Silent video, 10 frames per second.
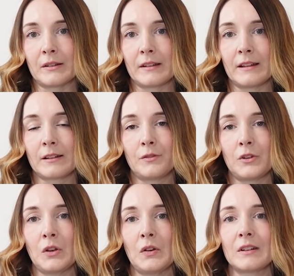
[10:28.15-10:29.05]
So there's a
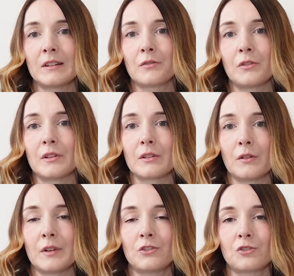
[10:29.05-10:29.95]
few different sort
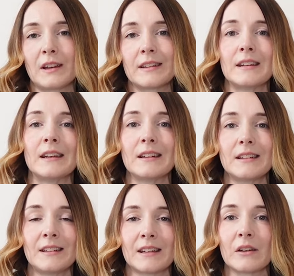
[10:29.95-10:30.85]
of interesting
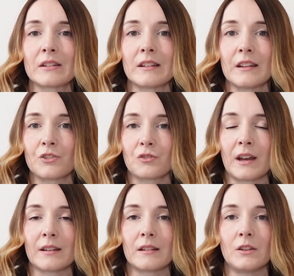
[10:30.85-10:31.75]
details to this
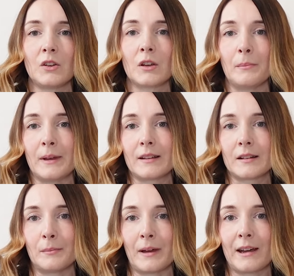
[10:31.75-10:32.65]
dress that you can mix
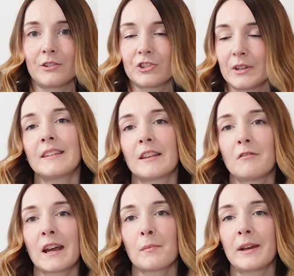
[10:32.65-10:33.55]
and match. So the
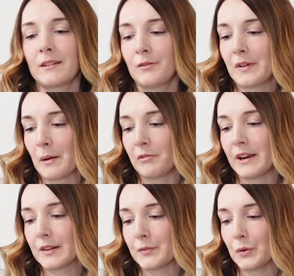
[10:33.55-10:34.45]
recommended
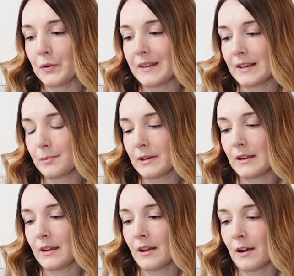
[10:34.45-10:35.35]
fabrics for this
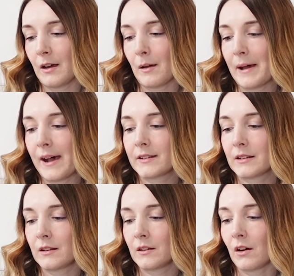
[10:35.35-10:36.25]
particular
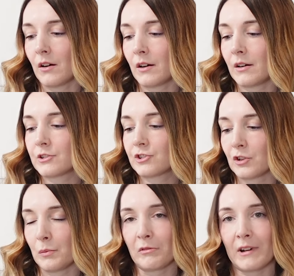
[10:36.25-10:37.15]
pattern are
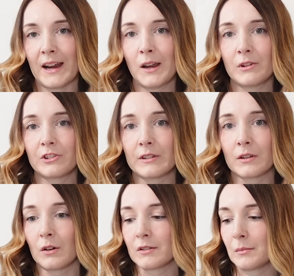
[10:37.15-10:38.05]
chambray, which is a
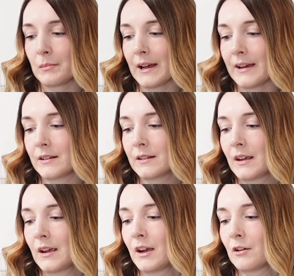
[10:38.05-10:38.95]
cotton blend,
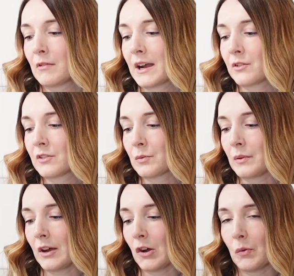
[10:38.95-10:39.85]
rayon
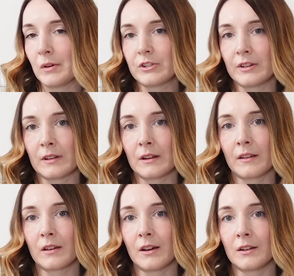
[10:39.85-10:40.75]
twill, which is another
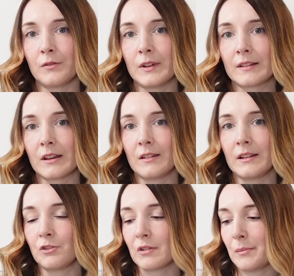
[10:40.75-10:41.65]
kind of
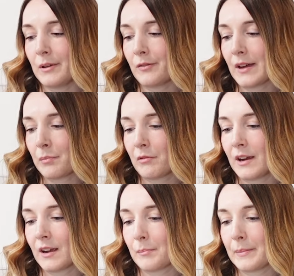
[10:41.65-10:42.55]
viscosy drapey
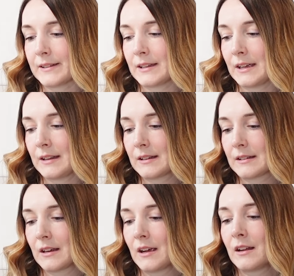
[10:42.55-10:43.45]
fabric,
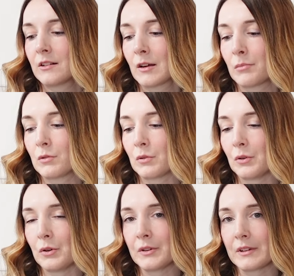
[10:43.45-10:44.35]
batiste, double
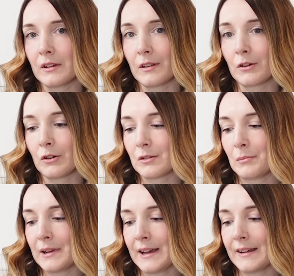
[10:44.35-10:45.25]
gauze, another
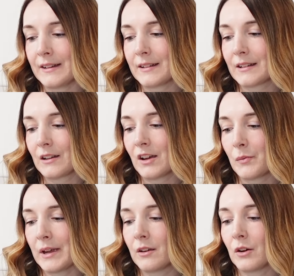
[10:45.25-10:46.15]
cotton blend,
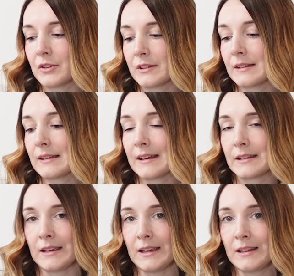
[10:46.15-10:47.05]
lightweight cotton
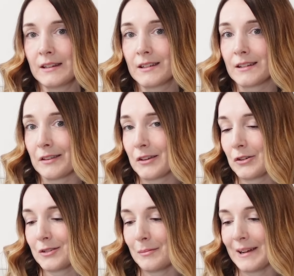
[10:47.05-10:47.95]
sateen, another
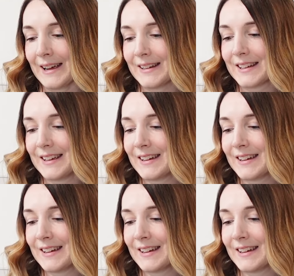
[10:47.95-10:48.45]
cotton blend.